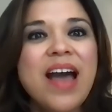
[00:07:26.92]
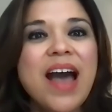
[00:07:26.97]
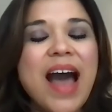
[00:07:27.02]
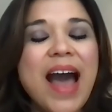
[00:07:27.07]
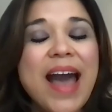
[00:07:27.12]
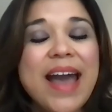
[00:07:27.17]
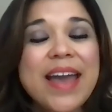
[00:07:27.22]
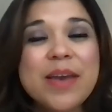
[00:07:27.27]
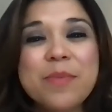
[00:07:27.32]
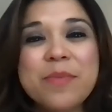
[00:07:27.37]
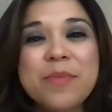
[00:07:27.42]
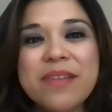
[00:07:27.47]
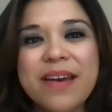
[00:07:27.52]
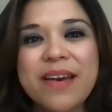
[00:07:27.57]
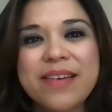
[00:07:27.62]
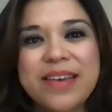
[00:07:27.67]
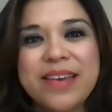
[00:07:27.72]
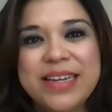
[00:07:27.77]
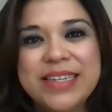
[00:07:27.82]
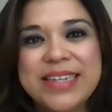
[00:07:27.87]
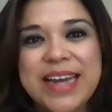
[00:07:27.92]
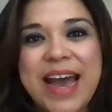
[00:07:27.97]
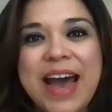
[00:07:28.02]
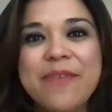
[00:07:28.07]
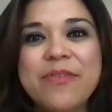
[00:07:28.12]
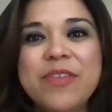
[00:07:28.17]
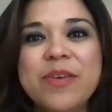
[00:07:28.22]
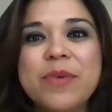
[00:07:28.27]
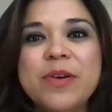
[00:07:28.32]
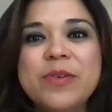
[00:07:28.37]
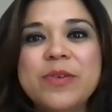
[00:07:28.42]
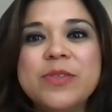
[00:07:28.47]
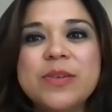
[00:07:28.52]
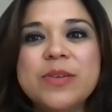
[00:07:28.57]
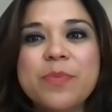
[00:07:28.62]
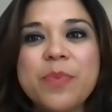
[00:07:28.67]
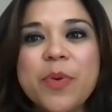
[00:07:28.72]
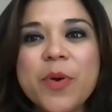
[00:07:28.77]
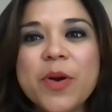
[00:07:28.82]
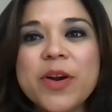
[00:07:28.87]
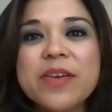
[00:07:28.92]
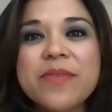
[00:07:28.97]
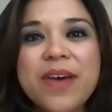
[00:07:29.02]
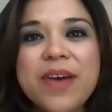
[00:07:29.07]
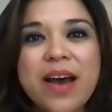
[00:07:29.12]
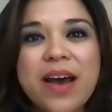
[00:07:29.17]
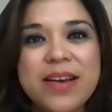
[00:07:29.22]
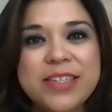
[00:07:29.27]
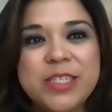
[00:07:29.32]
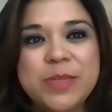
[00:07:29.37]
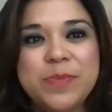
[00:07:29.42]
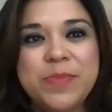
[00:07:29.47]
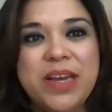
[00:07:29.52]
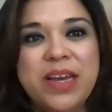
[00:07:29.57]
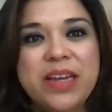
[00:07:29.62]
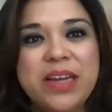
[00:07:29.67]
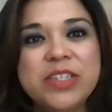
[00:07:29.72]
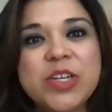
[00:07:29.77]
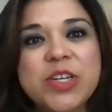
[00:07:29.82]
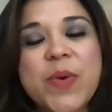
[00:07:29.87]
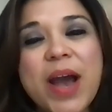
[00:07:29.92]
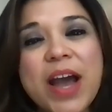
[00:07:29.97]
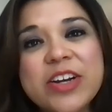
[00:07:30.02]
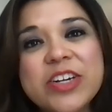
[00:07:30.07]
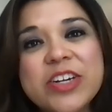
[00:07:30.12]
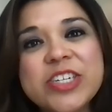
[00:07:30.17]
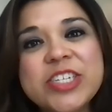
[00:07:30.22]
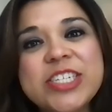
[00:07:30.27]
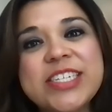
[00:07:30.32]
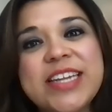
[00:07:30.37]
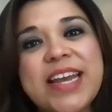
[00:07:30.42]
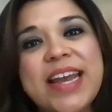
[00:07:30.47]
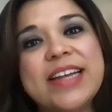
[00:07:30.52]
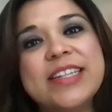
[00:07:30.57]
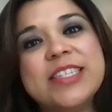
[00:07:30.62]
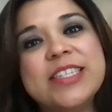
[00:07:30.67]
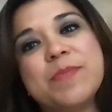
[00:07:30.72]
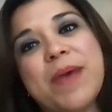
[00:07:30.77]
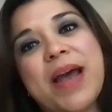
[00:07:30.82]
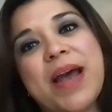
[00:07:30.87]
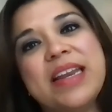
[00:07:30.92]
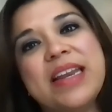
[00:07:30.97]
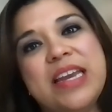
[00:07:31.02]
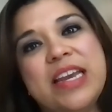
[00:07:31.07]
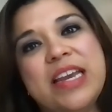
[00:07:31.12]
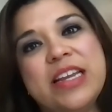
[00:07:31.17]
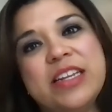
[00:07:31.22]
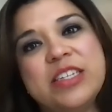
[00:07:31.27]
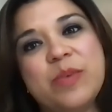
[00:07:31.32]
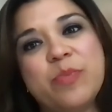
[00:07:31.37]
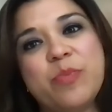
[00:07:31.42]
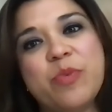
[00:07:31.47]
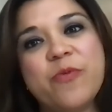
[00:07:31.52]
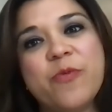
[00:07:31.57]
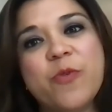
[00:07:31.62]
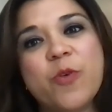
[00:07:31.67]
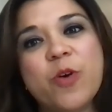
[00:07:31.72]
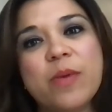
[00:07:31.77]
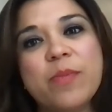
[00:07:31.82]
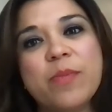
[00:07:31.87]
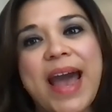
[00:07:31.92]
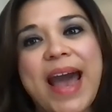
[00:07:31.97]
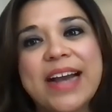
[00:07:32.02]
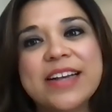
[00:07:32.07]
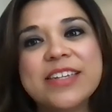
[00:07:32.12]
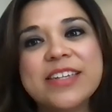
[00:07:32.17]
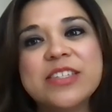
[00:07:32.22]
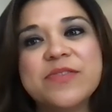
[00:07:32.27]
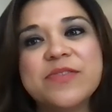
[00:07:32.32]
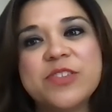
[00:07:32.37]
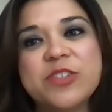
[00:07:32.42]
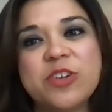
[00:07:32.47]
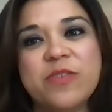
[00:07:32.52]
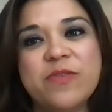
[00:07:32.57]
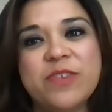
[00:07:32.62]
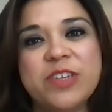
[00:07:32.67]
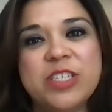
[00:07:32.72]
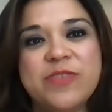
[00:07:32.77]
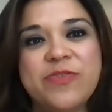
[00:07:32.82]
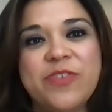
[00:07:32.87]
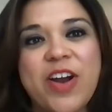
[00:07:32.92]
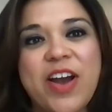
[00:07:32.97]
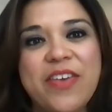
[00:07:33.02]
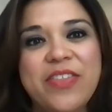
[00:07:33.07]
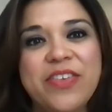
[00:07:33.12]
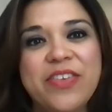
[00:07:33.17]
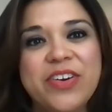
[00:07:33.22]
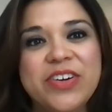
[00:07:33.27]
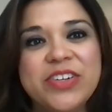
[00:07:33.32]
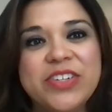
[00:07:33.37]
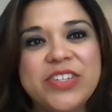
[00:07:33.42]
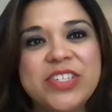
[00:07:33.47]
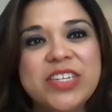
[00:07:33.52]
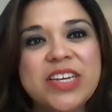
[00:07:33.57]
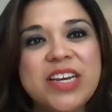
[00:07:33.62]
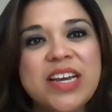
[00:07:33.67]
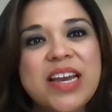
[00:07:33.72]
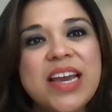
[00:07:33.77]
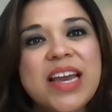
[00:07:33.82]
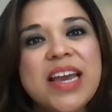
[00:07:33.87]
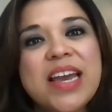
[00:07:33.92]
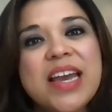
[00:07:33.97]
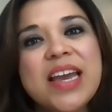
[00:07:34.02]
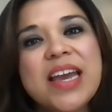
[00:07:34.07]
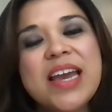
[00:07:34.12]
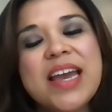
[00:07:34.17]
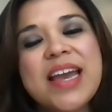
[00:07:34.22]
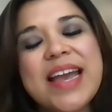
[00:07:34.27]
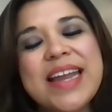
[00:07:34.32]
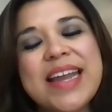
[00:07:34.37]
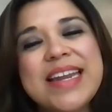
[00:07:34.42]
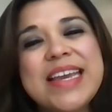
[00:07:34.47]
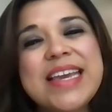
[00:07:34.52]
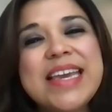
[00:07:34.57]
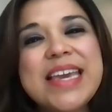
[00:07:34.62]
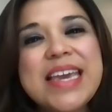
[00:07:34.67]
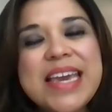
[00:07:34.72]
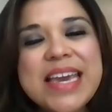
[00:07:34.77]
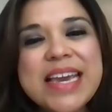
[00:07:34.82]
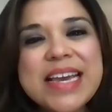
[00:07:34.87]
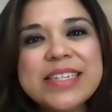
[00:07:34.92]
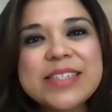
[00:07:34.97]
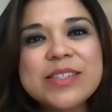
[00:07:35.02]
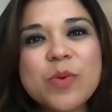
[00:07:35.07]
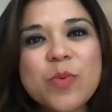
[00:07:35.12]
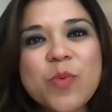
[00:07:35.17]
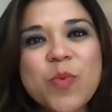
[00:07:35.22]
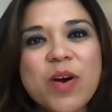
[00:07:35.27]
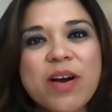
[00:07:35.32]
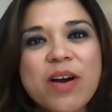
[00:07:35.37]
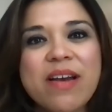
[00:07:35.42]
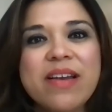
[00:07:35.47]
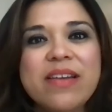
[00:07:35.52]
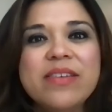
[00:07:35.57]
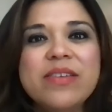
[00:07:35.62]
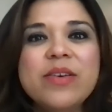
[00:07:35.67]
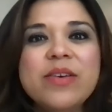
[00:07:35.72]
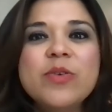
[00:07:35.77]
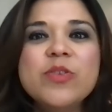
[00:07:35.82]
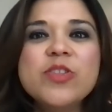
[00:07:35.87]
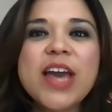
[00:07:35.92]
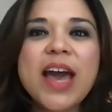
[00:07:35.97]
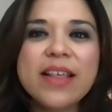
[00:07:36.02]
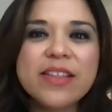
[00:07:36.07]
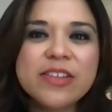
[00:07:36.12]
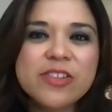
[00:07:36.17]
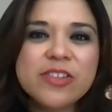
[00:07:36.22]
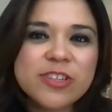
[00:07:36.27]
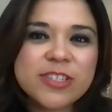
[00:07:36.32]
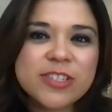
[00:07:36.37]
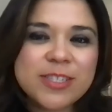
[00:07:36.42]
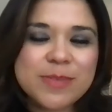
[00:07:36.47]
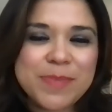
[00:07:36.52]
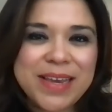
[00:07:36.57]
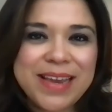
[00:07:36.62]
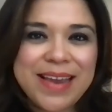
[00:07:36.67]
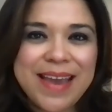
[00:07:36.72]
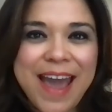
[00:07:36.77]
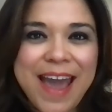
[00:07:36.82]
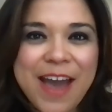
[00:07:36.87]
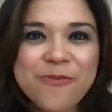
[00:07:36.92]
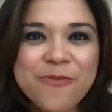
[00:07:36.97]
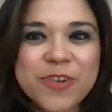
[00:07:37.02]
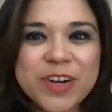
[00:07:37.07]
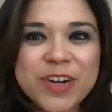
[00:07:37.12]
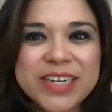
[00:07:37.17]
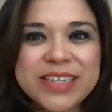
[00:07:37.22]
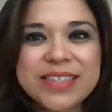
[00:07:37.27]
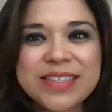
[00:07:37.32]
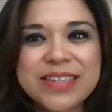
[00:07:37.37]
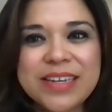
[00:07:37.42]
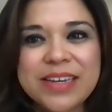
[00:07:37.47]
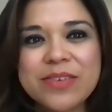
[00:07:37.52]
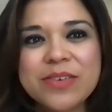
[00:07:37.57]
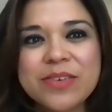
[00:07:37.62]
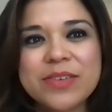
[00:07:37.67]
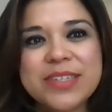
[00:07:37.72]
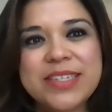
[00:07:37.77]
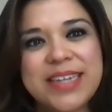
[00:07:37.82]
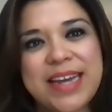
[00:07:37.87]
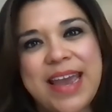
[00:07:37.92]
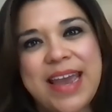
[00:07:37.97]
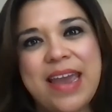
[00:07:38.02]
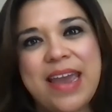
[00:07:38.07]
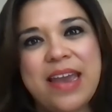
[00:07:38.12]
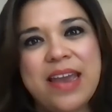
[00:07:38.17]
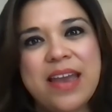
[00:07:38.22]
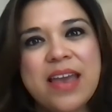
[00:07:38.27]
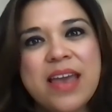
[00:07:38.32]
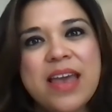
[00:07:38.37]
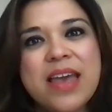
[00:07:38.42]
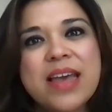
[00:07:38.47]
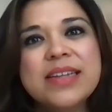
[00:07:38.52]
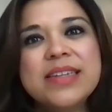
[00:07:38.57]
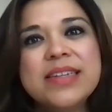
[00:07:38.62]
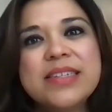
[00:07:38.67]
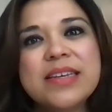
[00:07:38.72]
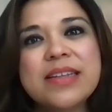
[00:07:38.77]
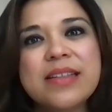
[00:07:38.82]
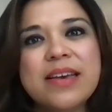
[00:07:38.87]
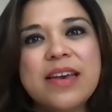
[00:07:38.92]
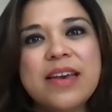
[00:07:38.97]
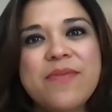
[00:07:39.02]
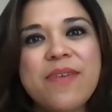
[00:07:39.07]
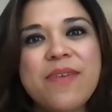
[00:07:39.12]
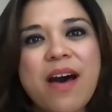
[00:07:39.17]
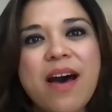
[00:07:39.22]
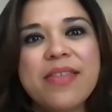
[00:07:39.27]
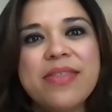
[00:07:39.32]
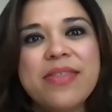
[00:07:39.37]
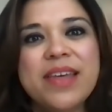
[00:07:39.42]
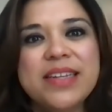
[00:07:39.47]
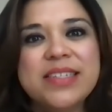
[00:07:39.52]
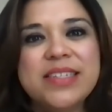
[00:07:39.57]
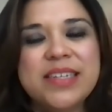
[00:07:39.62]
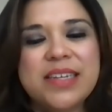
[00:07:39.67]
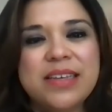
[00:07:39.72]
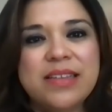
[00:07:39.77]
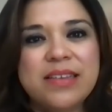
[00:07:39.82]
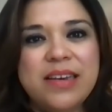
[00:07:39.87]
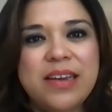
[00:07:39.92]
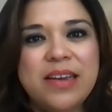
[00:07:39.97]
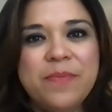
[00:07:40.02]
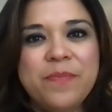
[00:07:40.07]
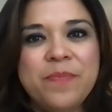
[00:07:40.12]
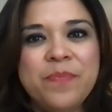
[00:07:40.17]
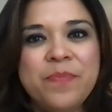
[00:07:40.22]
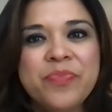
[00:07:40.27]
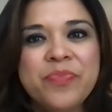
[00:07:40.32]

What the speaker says: I am lucky to have the most supportive husband who understands my need to perform acts of service for others. And he is the one who challenges me every single day to live authentically.